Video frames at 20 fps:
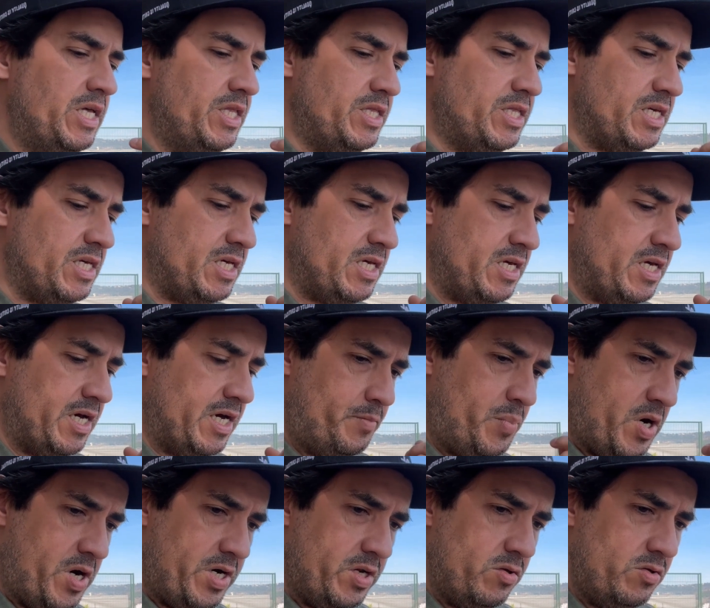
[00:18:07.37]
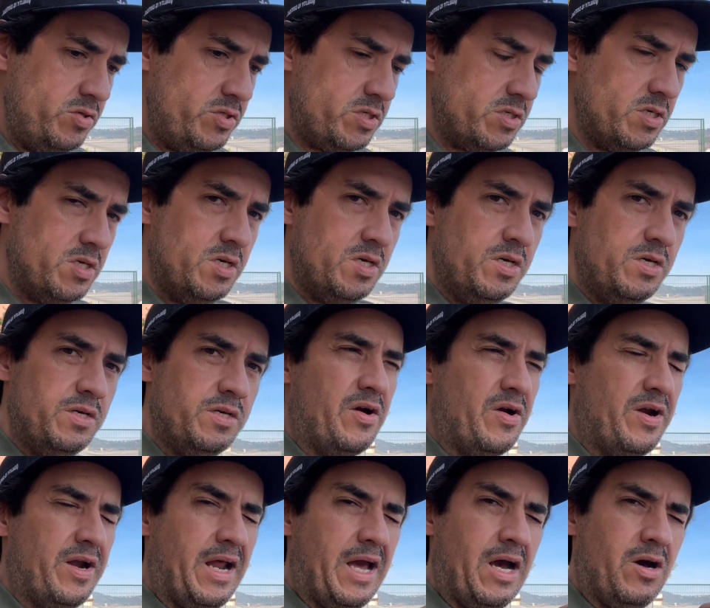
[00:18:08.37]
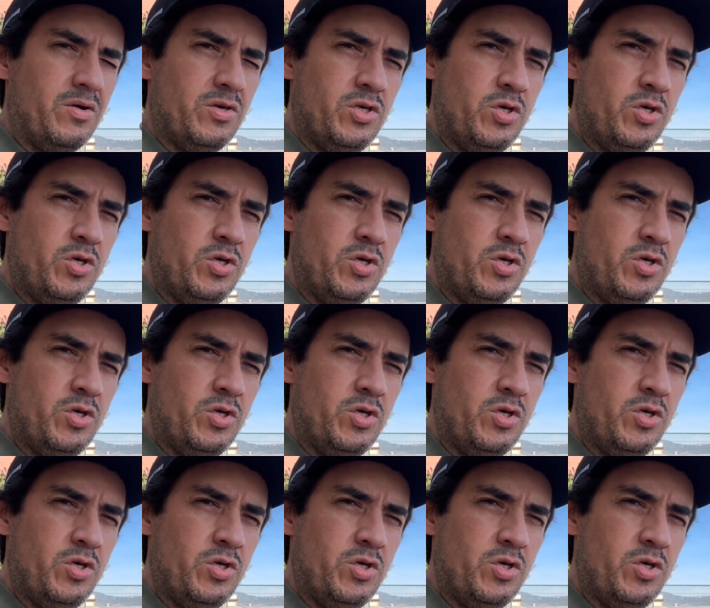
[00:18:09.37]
the particles are now